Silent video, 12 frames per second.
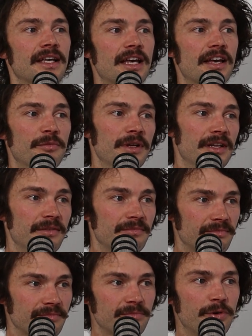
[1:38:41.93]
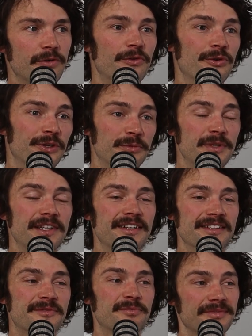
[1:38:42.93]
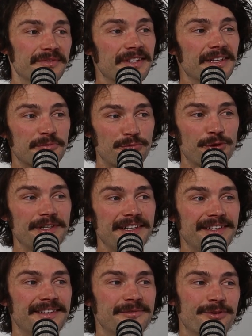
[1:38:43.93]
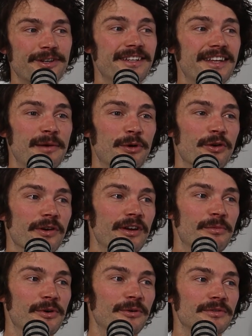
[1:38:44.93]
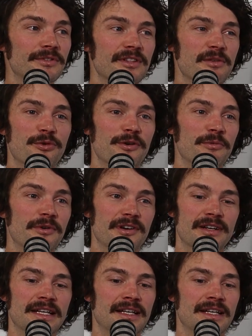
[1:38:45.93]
have been put forward to me, and it's pretty damn agreeable, to the point where